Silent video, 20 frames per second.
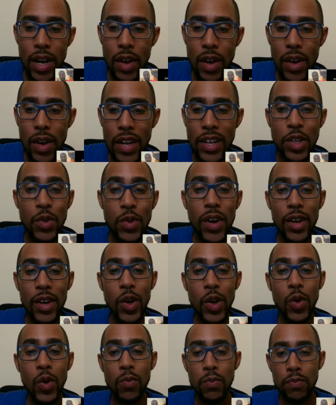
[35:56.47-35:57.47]
out, and then you got to
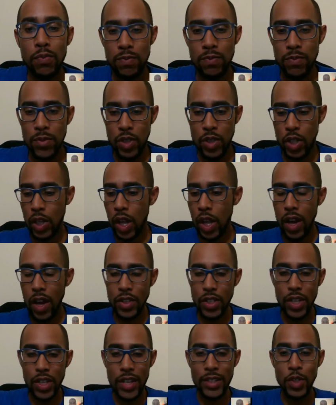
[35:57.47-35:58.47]
go
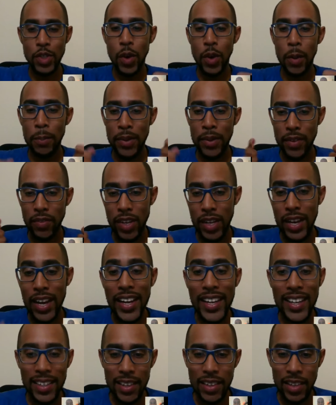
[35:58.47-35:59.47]
launch on top of
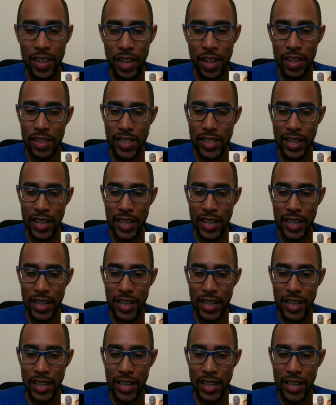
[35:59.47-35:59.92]
another